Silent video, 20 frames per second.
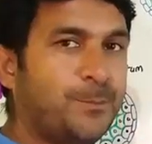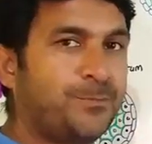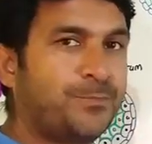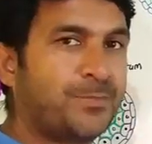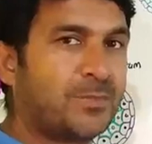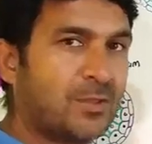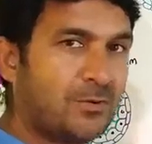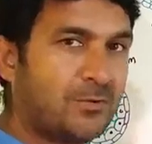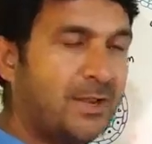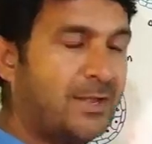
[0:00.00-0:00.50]

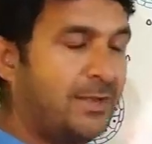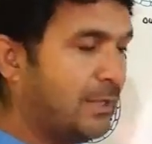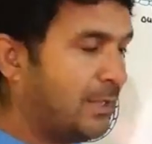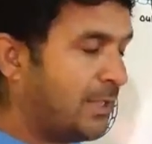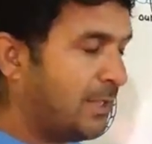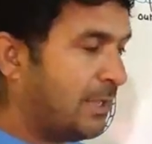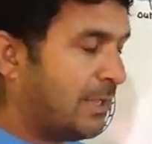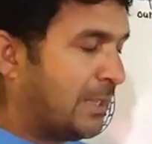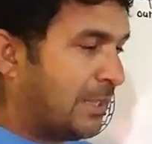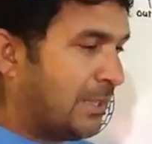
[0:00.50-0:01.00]
Right?
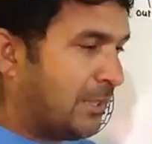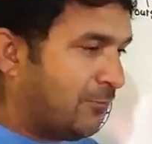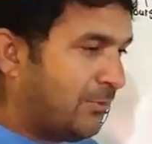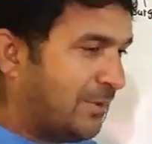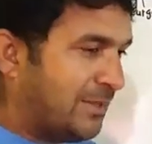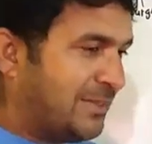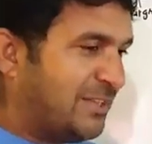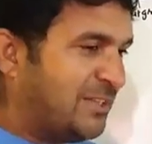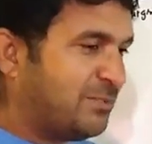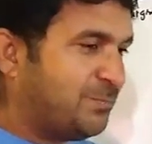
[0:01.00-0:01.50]
When
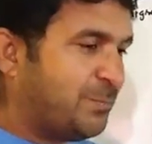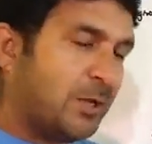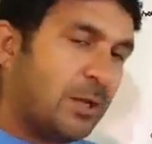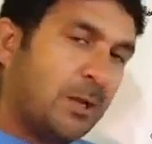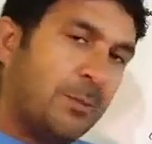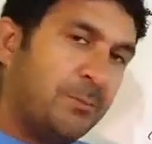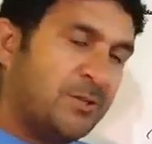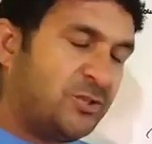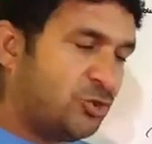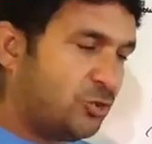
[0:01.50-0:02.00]
these
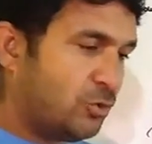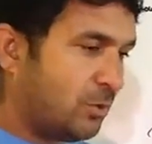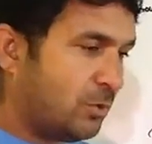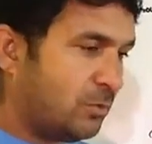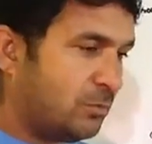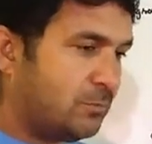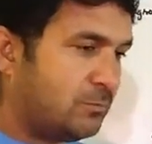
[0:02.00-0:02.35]
become mature,